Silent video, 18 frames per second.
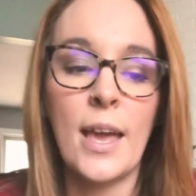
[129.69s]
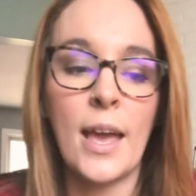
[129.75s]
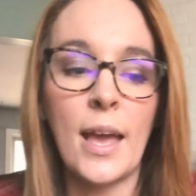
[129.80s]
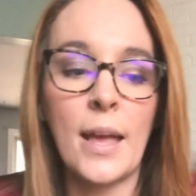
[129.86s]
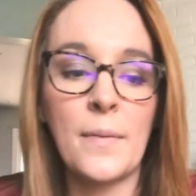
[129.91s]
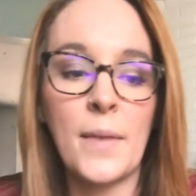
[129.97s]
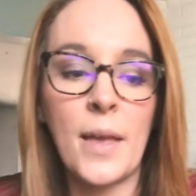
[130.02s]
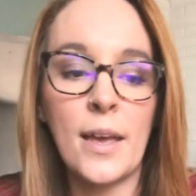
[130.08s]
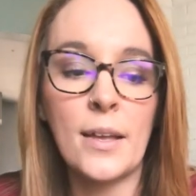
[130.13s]

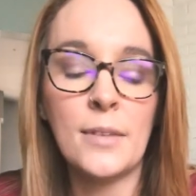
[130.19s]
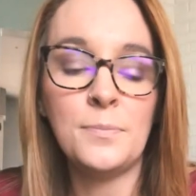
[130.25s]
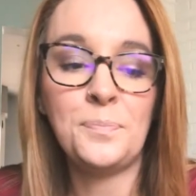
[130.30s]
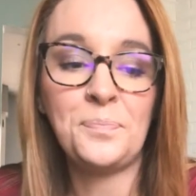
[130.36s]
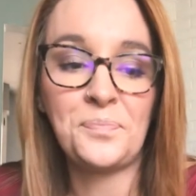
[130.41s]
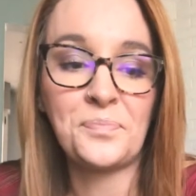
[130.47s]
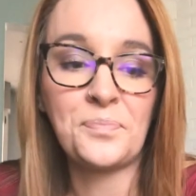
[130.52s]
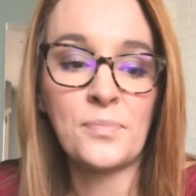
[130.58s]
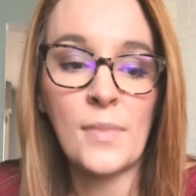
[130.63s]
And
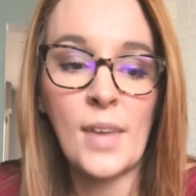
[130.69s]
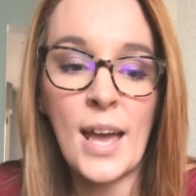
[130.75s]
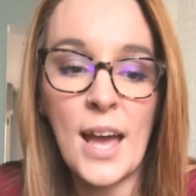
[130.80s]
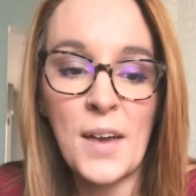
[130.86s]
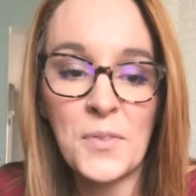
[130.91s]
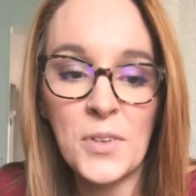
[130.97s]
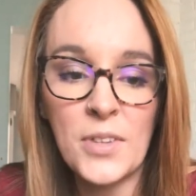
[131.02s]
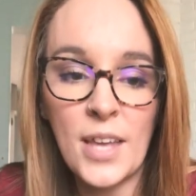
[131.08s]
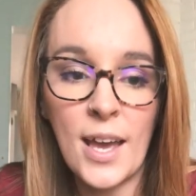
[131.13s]
then
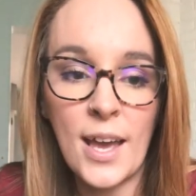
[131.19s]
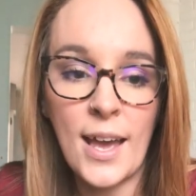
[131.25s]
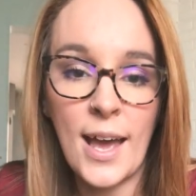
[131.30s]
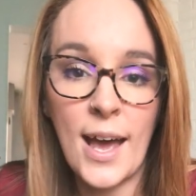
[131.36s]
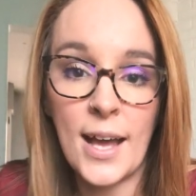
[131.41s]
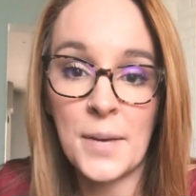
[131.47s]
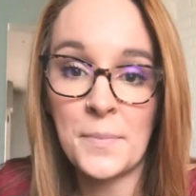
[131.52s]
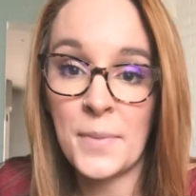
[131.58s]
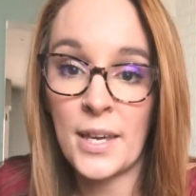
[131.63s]
after that, I
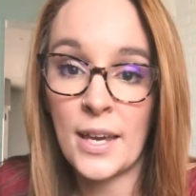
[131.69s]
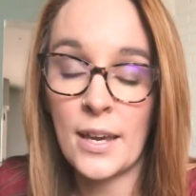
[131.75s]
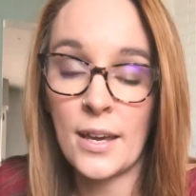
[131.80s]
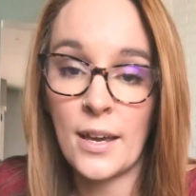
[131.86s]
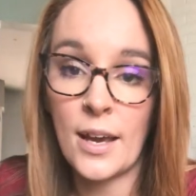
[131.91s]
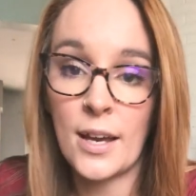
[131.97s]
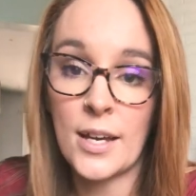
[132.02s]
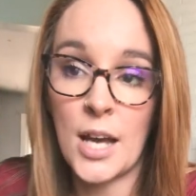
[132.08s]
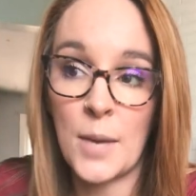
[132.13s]
had him
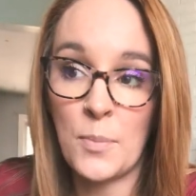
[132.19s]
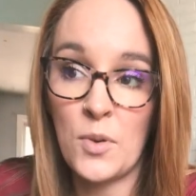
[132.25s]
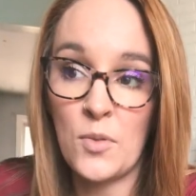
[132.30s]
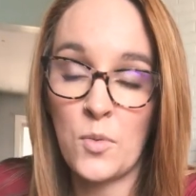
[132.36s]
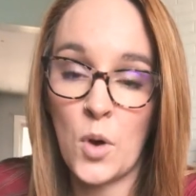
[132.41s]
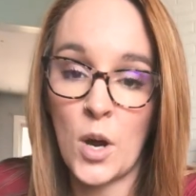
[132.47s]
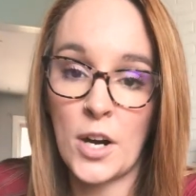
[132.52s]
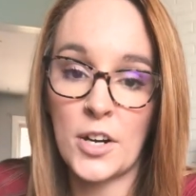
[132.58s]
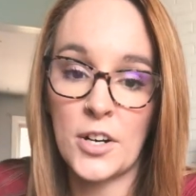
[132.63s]
get a cup of
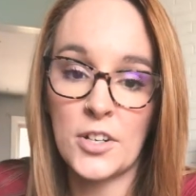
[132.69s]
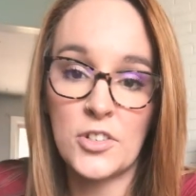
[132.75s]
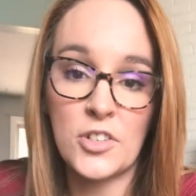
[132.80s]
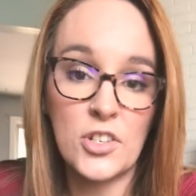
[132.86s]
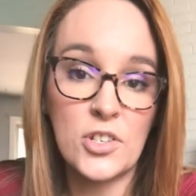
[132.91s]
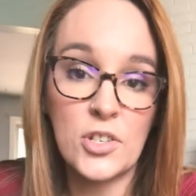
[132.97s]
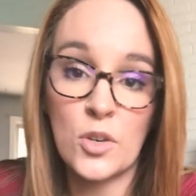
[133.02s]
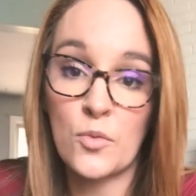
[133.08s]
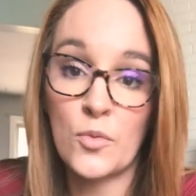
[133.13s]
water,
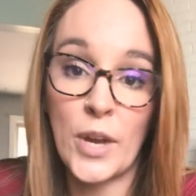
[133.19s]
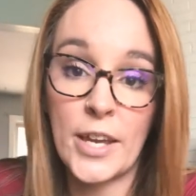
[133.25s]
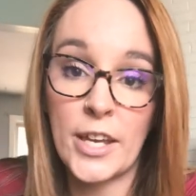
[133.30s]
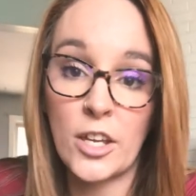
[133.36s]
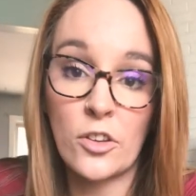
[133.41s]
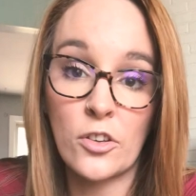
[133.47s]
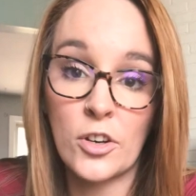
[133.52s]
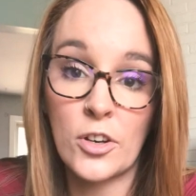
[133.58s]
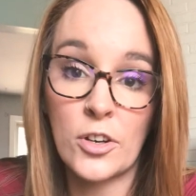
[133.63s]
just a
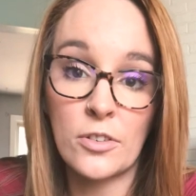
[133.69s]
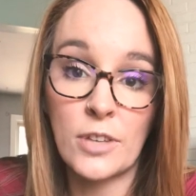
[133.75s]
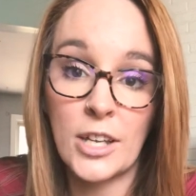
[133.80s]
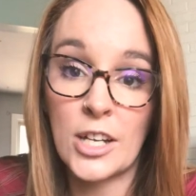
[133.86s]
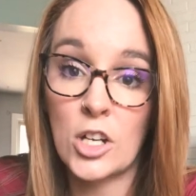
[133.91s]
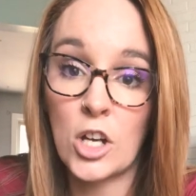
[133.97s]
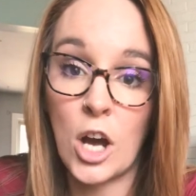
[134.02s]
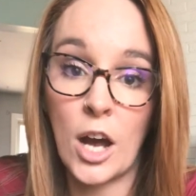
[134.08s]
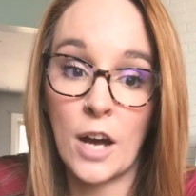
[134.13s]
regular
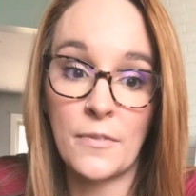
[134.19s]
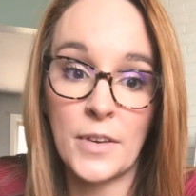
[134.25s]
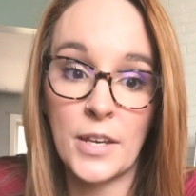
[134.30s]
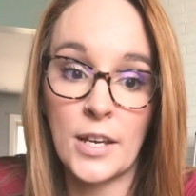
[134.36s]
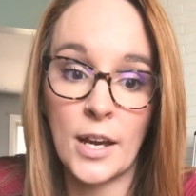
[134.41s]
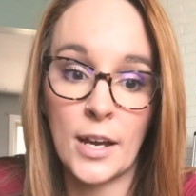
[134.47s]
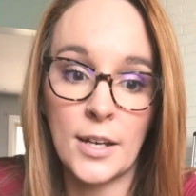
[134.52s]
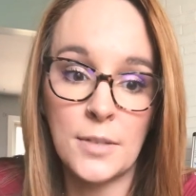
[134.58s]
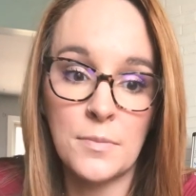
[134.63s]
like coffee
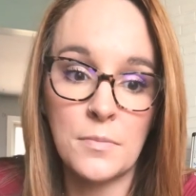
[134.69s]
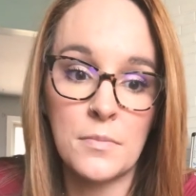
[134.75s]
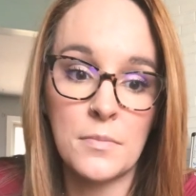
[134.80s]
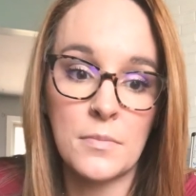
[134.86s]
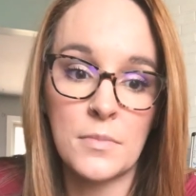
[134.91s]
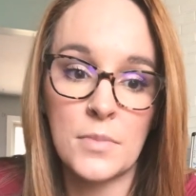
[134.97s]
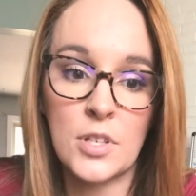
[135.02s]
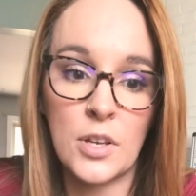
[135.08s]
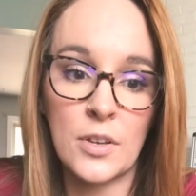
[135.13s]

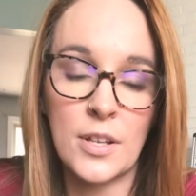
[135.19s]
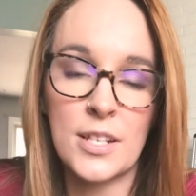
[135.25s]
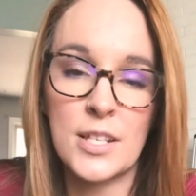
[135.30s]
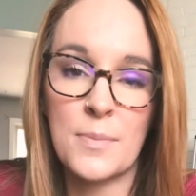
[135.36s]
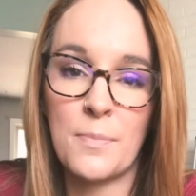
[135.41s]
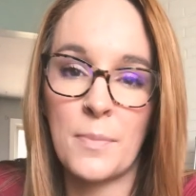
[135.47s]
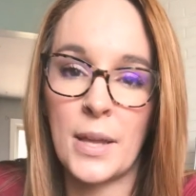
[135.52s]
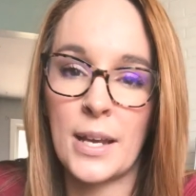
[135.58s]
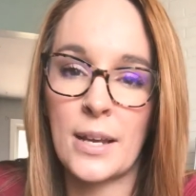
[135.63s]
cup. So
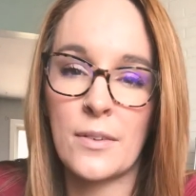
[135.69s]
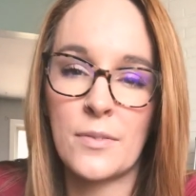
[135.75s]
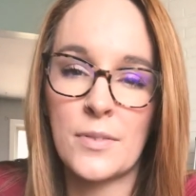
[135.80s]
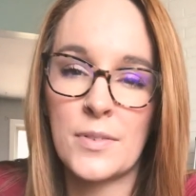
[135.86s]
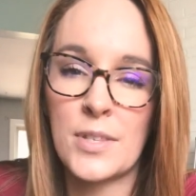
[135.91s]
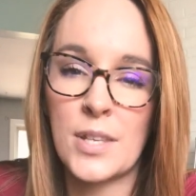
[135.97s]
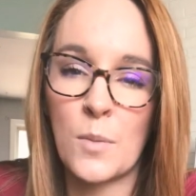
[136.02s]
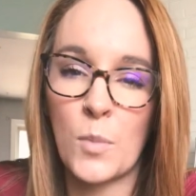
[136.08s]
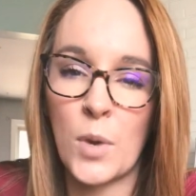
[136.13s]
it's like
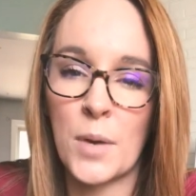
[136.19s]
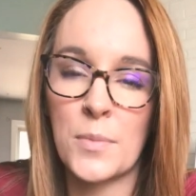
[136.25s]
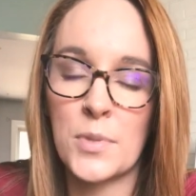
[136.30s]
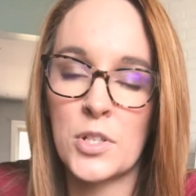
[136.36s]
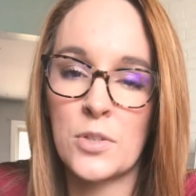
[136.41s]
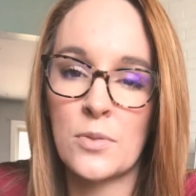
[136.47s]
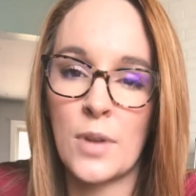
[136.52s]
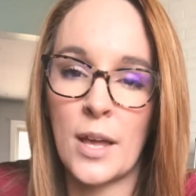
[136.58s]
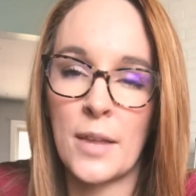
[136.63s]
somewhere,
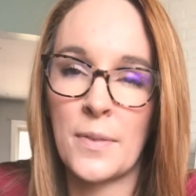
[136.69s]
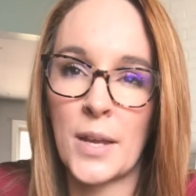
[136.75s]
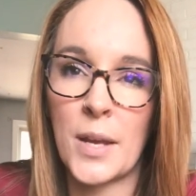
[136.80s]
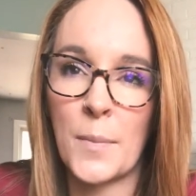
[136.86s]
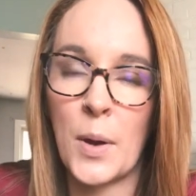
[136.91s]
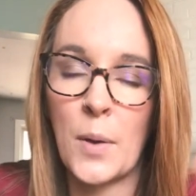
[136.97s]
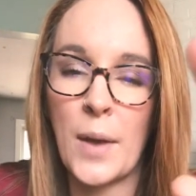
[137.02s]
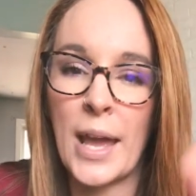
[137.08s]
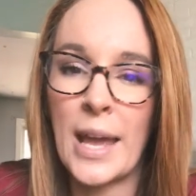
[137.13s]
I think
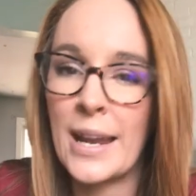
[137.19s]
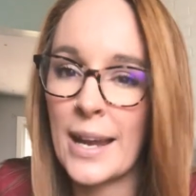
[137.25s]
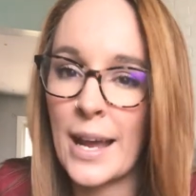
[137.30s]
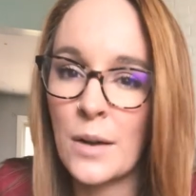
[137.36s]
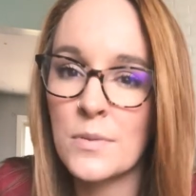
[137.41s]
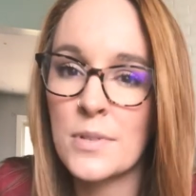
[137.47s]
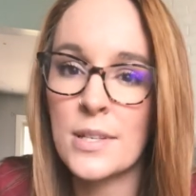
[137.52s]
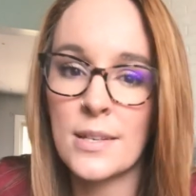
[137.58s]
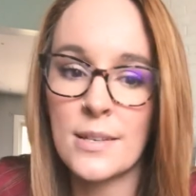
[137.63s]
about 8
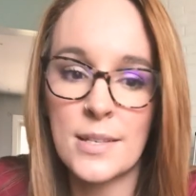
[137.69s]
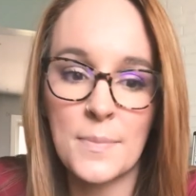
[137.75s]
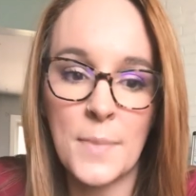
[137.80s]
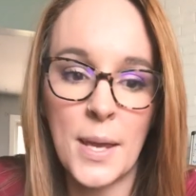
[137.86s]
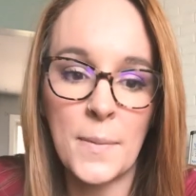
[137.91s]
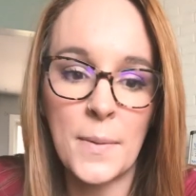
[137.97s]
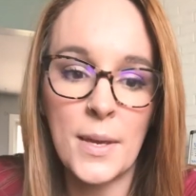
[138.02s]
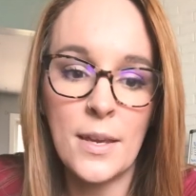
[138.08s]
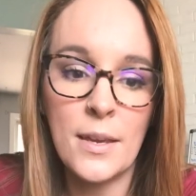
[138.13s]
ounces
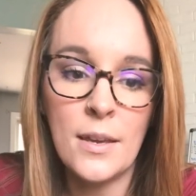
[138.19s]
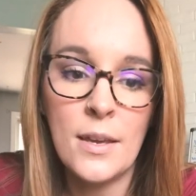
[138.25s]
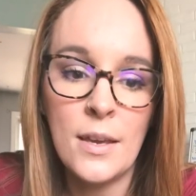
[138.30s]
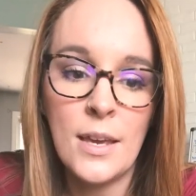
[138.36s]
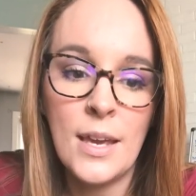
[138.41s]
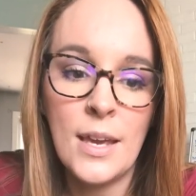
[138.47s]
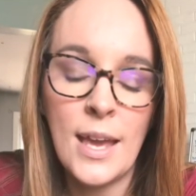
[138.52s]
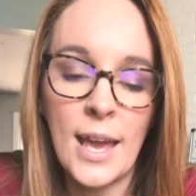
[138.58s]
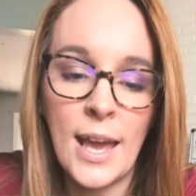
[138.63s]
maybe.
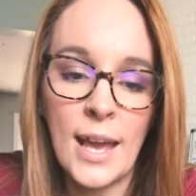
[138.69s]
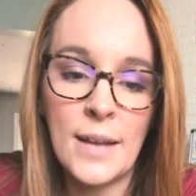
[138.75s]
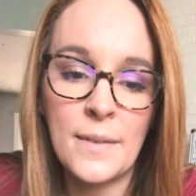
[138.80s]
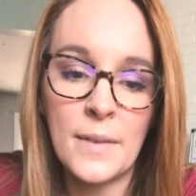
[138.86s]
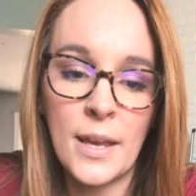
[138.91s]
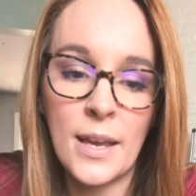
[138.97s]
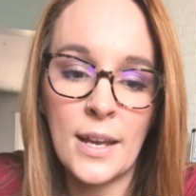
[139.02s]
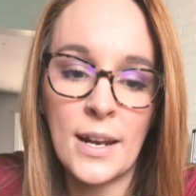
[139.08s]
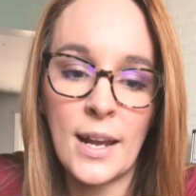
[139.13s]
And
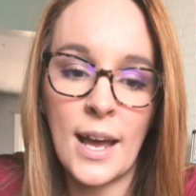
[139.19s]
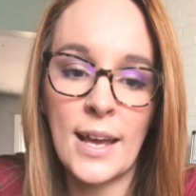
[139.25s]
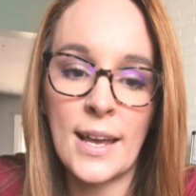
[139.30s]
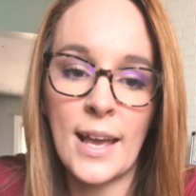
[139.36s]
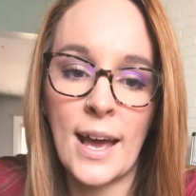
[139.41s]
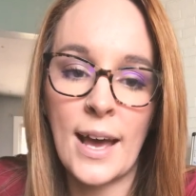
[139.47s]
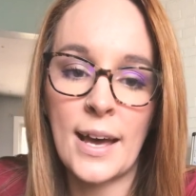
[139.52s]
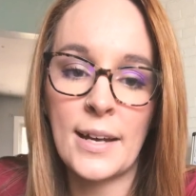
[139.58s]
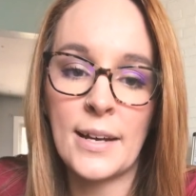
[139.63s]
then
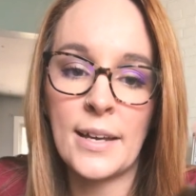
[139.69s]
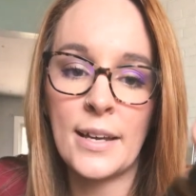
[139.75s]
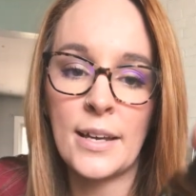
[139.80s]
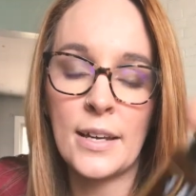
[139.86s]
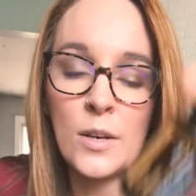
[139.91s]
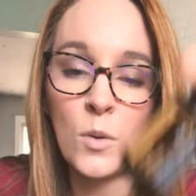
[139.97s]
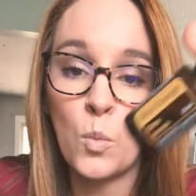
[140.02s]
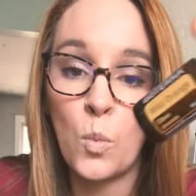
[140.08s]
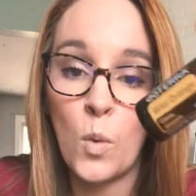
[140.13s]
I
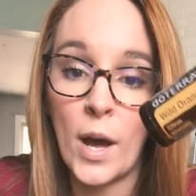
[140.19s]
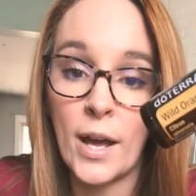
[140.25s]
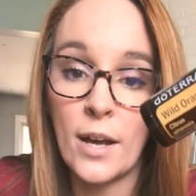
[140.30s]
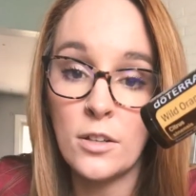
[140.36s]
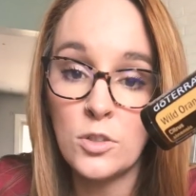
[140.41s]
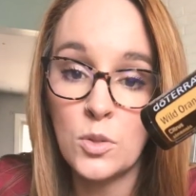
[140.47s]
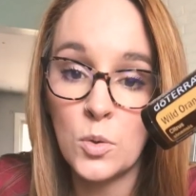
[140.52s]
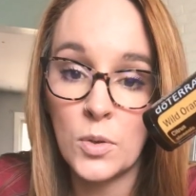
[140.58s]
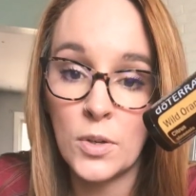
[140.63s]
added
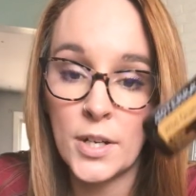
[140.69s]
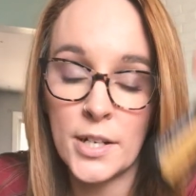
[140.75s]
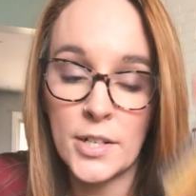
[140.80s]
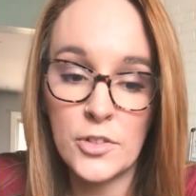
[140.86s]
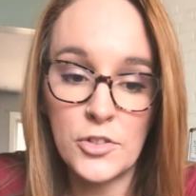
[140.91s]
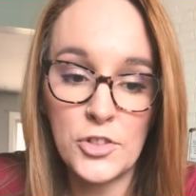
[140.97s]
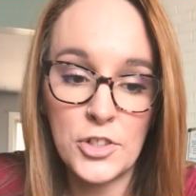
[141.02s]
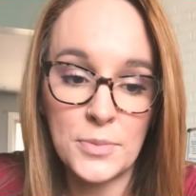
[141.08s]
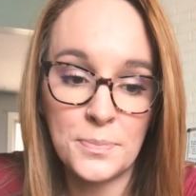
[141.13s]
wild
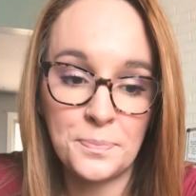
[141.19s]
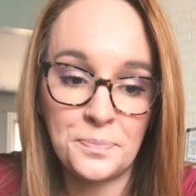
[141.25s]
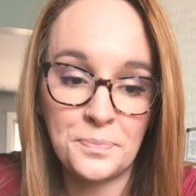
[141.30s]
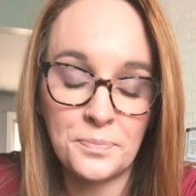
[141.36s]
orange.